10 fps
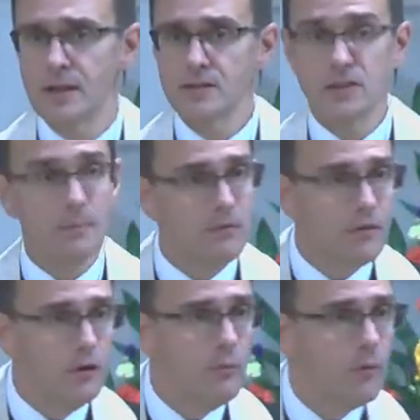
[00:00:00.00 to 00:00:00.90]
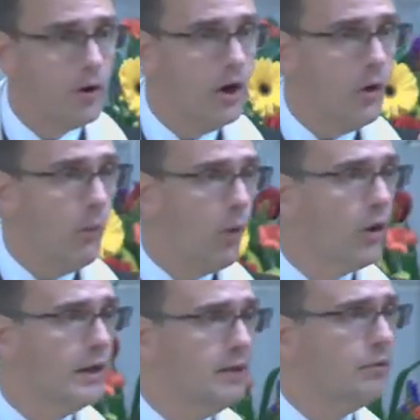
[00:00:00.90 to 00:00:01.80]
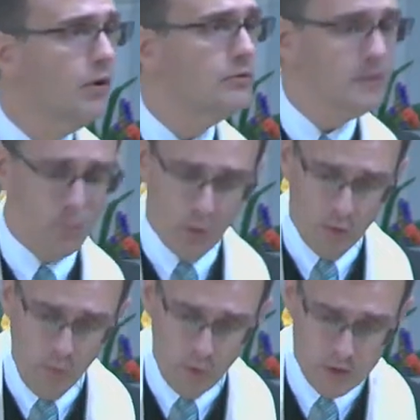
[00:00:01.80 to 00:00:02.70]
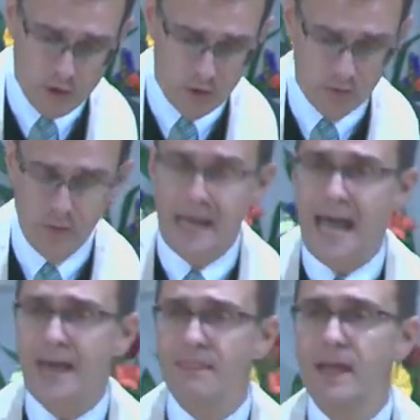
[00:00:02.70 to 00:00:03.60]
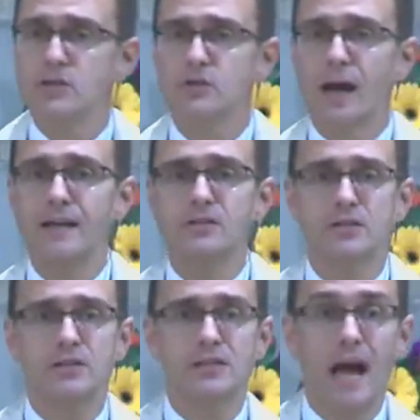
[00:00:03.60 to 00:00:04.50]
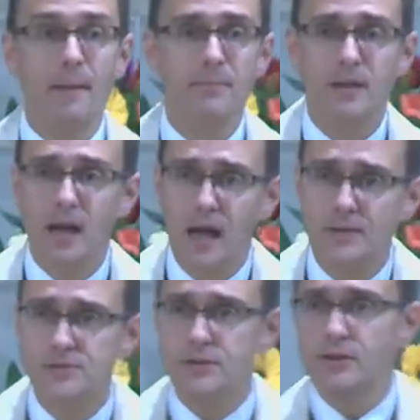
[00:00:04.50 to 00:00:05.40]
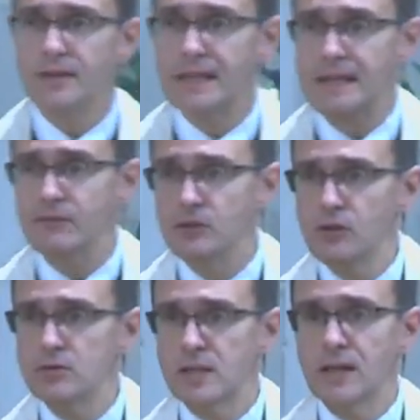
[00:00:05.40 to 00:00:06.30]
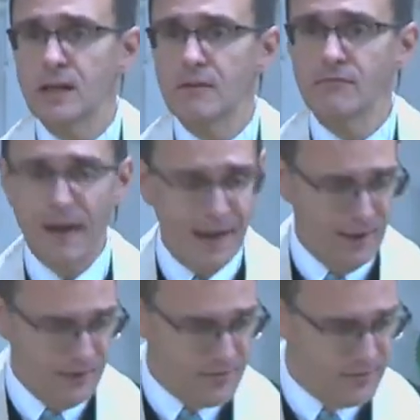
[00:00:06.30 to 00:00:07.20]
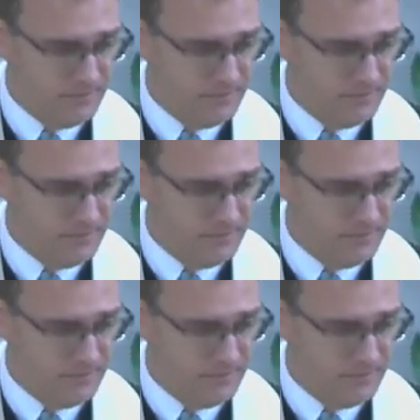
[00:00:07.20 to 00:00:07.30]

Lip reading: some of whom were war heroes in World War II, and they tried to stop the concert, even using violence.